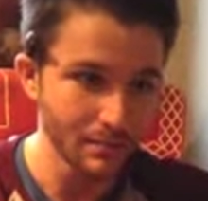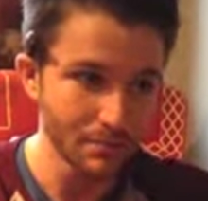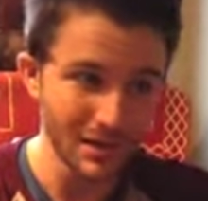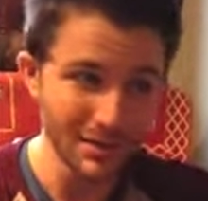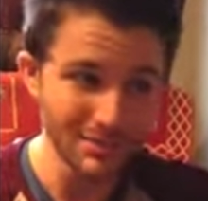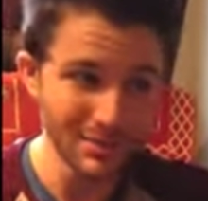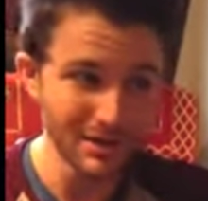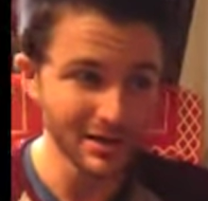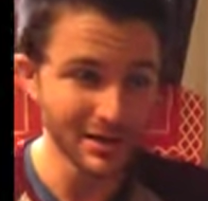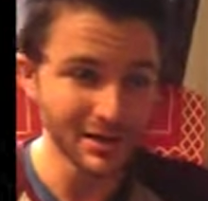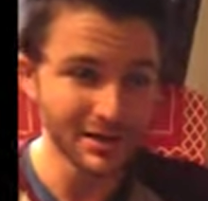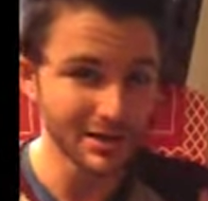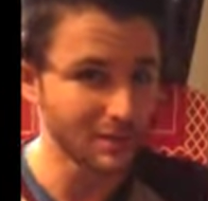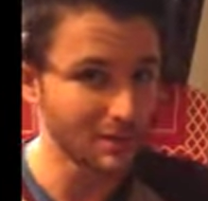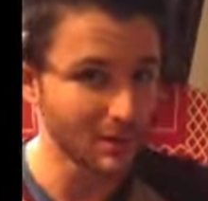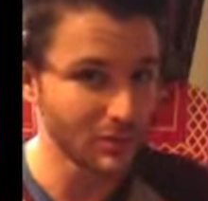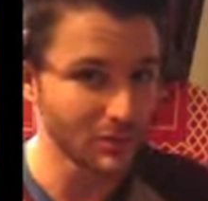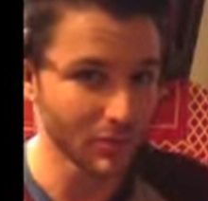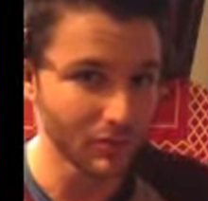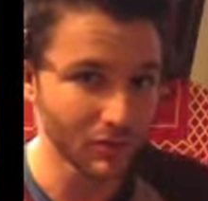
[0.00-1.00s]
Maybe it needed to
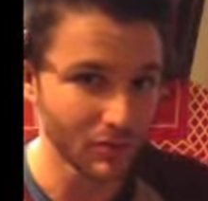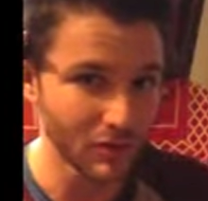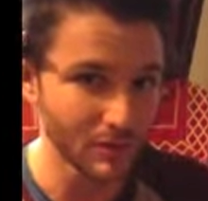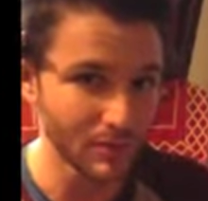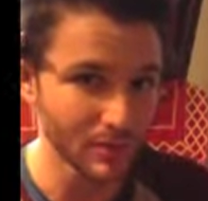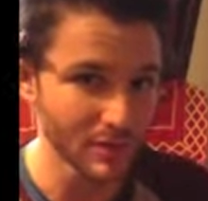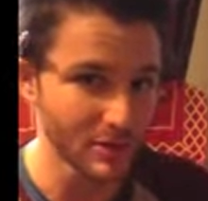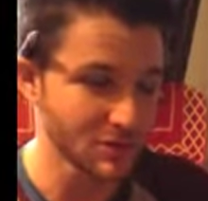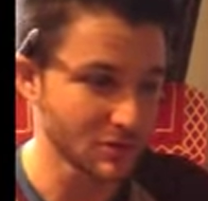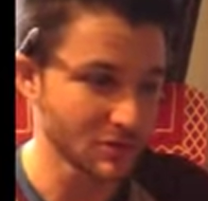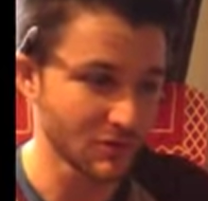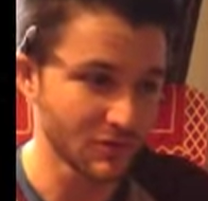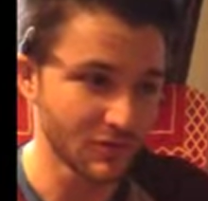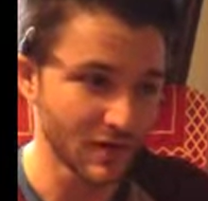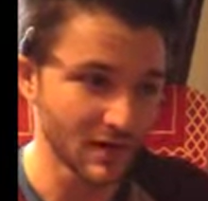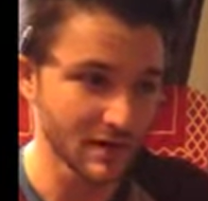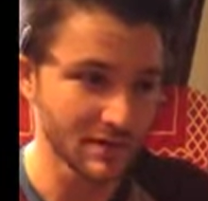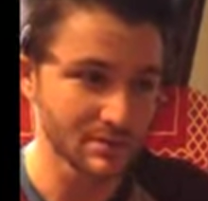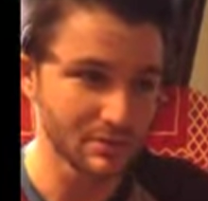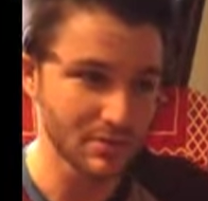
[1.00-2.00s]
be refurbished or
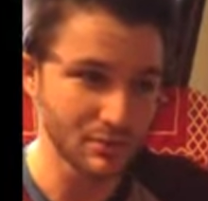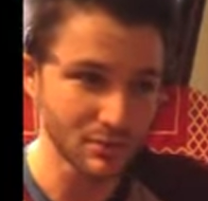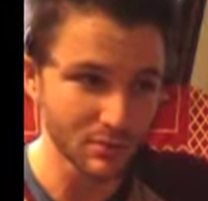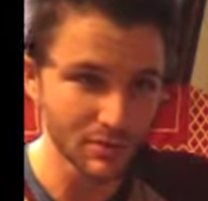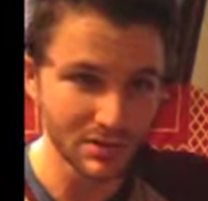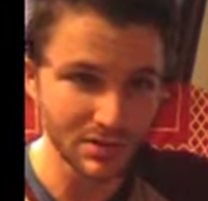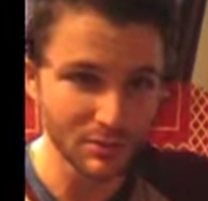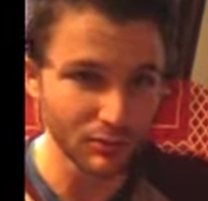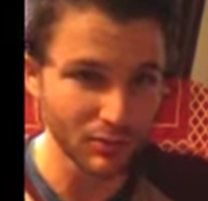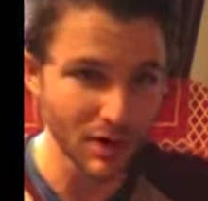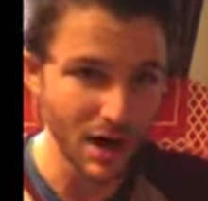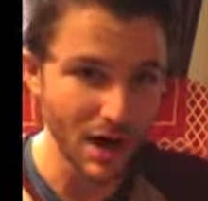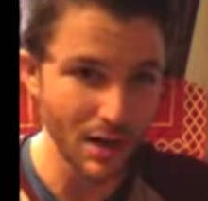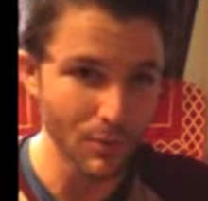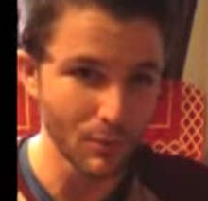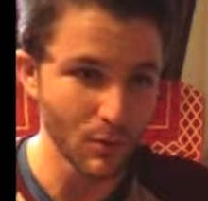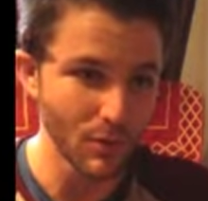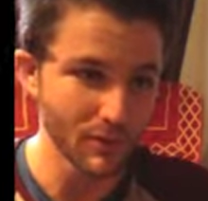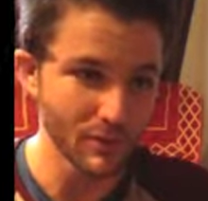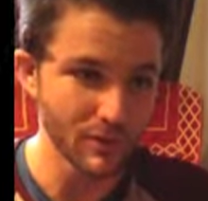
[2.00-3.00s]
fixed. Maybe there was some
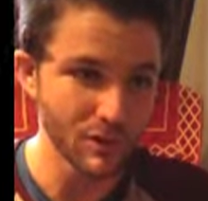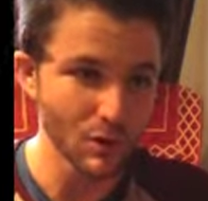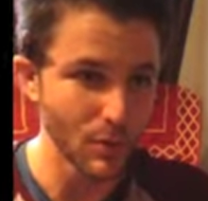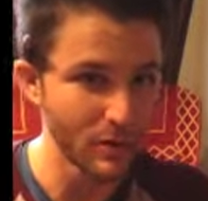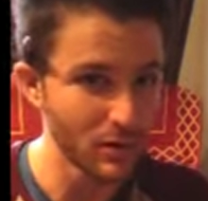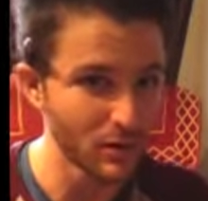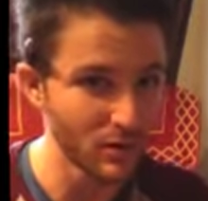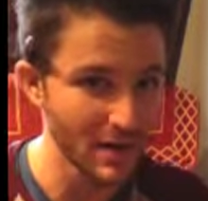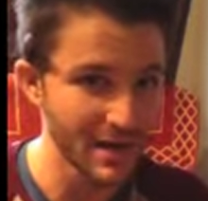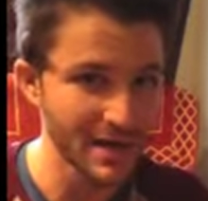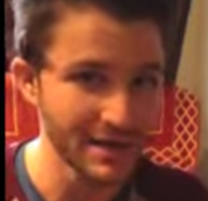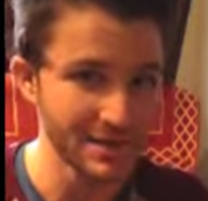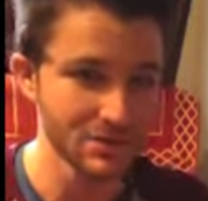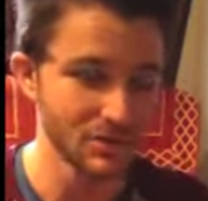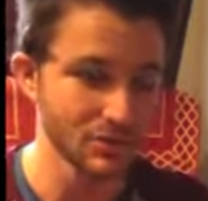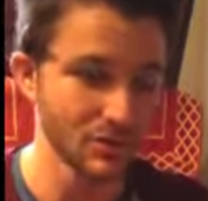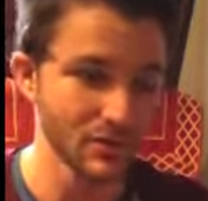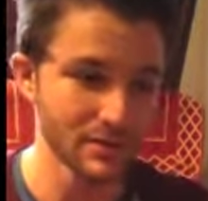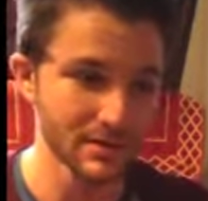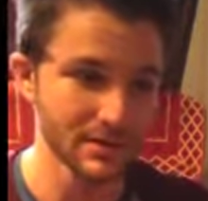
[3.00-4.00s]
problem with it. You want to know the
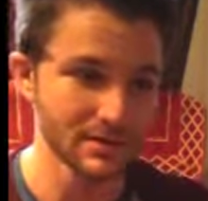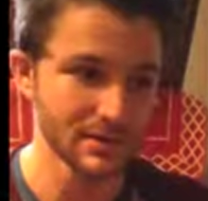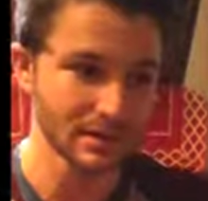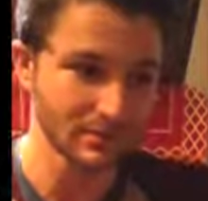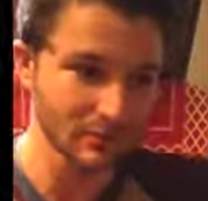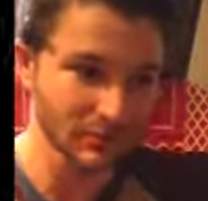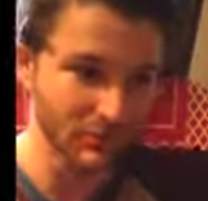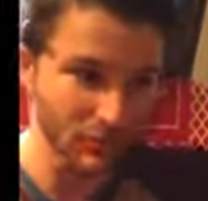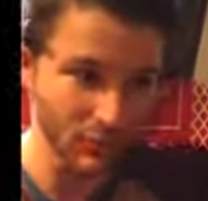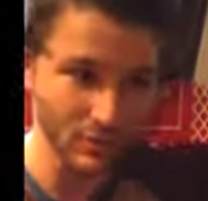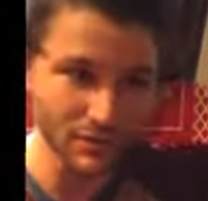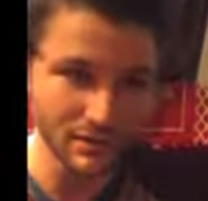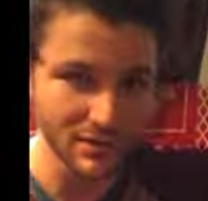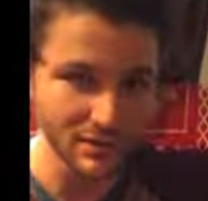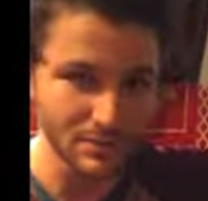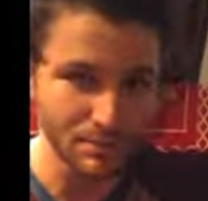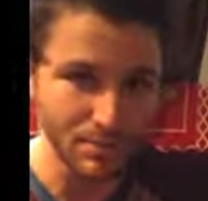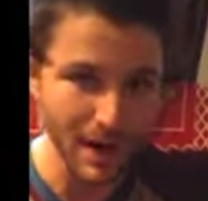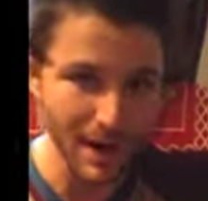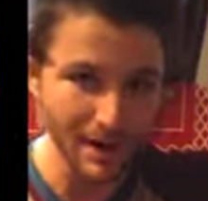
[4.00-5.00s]
history of this thing before you
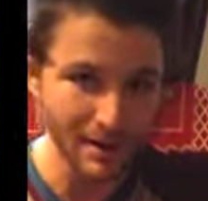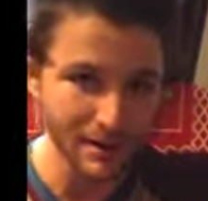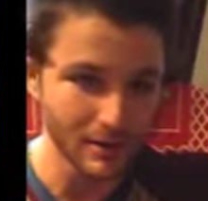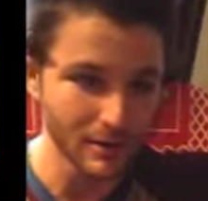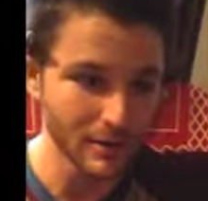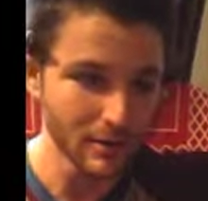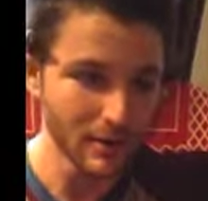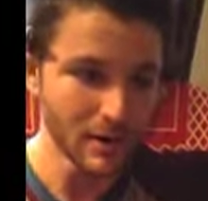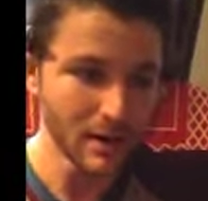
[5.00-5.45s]
just buy it.